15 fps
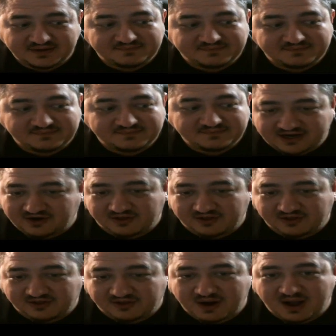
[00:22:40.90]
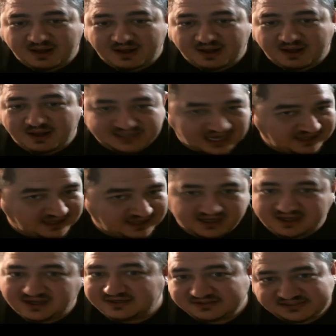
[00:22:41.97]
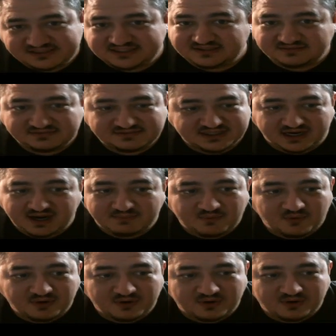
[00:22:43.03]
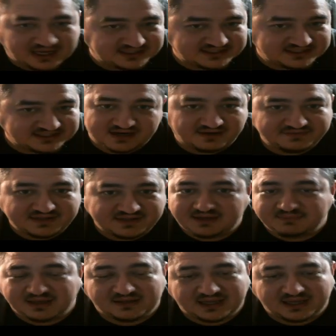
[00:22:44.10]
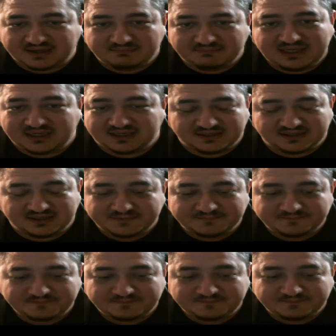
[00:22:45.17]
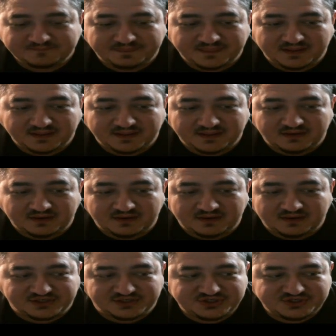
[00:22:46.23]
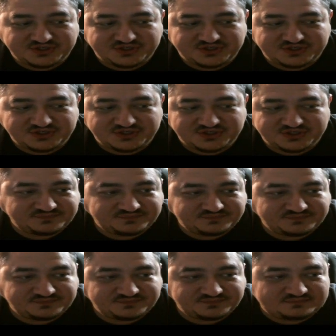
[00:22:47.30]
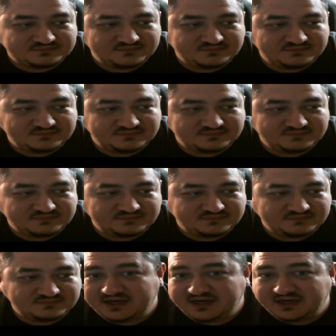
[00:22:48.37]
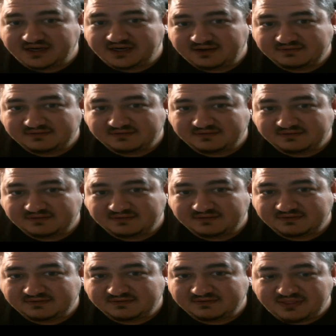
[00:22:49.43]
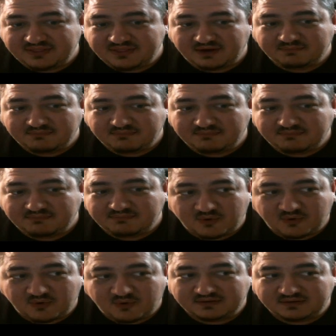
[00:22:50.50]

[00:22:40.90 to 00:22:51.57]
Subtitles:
found out all those problems, and then Sunday morning, I sent off that email like immediately, which our Sunday would have been their Monday morning,